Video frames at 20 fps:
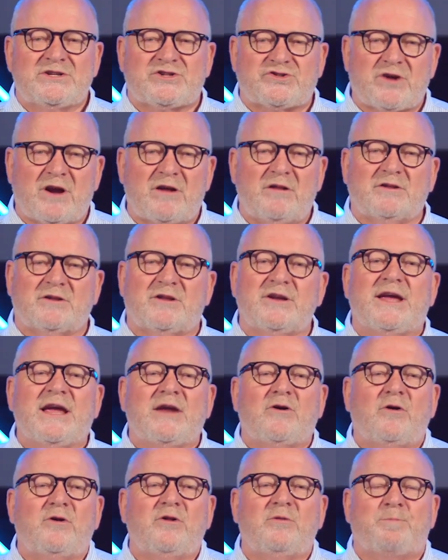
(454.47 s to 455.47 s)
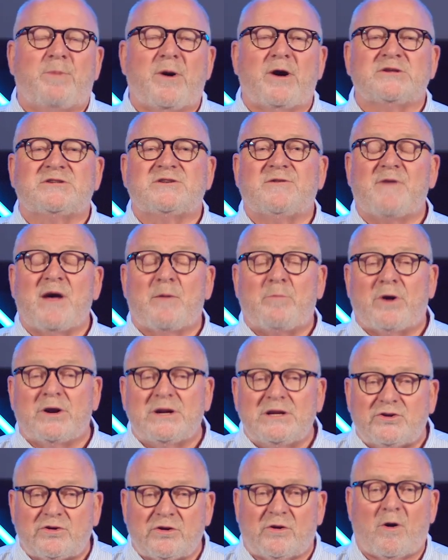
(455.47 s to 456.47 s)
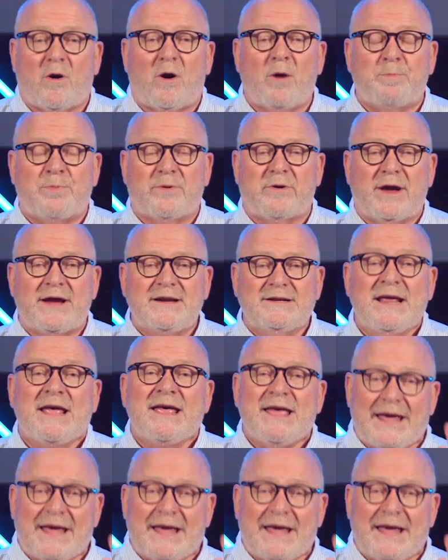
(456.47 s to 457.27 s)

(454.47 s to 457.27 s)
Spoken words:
struggled to get all parts of our body to cooperate